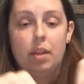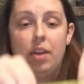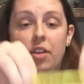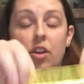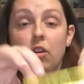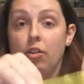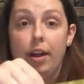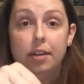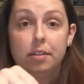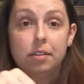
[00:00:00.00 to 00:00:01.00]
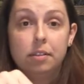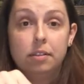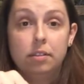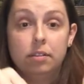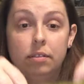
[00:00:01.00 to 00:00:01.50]
I think are great.
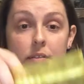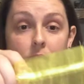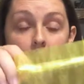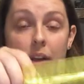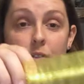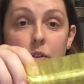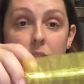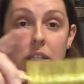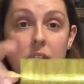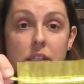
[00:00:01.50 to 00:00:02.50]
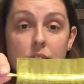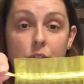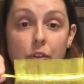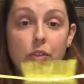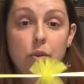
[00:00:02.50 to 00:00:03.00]
I've used these
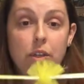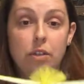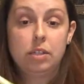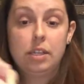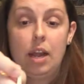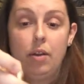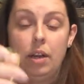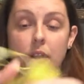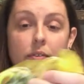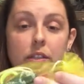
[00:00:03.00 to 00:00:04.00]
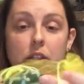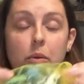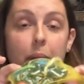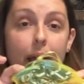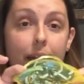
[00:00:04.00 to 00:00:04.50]
for a few years now and I love these
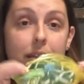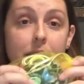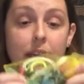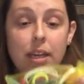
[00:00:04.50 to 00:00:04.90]
little bags.